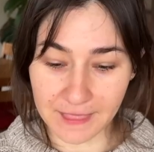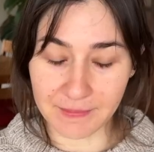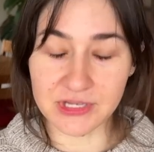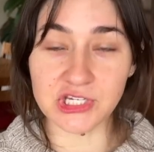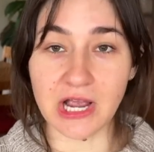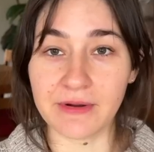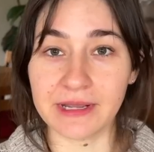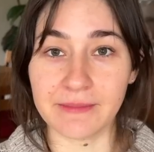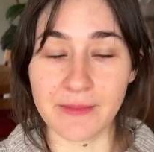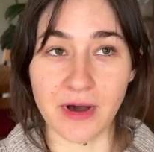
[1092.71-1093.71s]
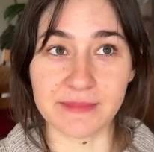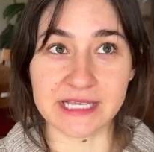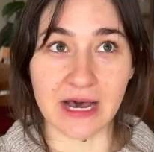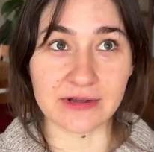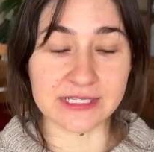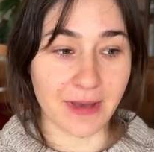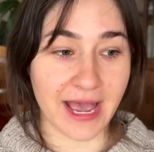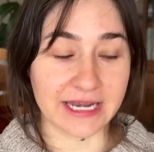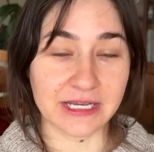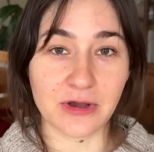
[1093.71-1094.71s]
Been showering at my mom's house. I
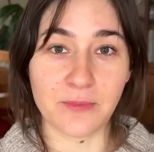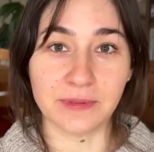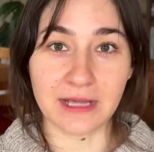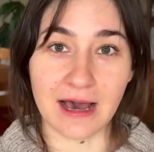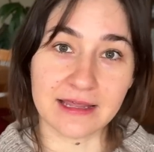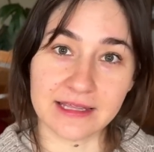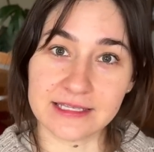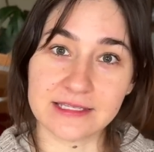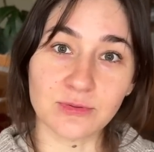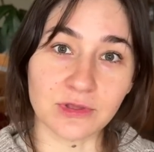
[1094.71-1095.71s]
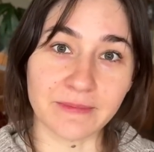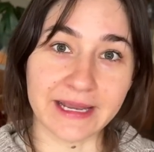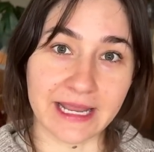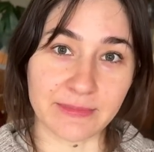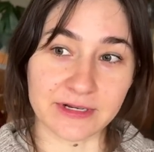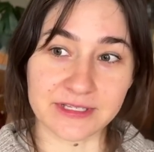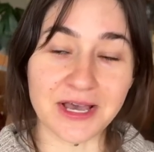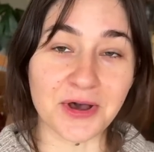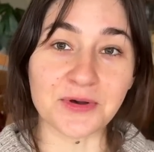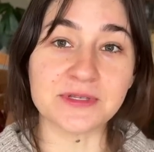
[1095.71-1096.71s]
had to go block this with my neighbor's
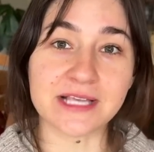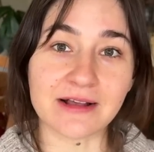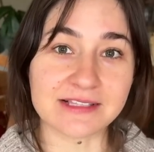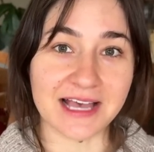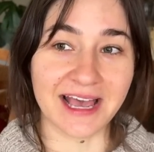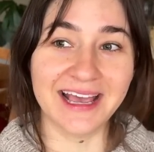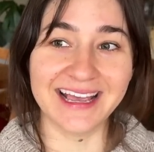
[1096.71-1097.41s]
hose outside.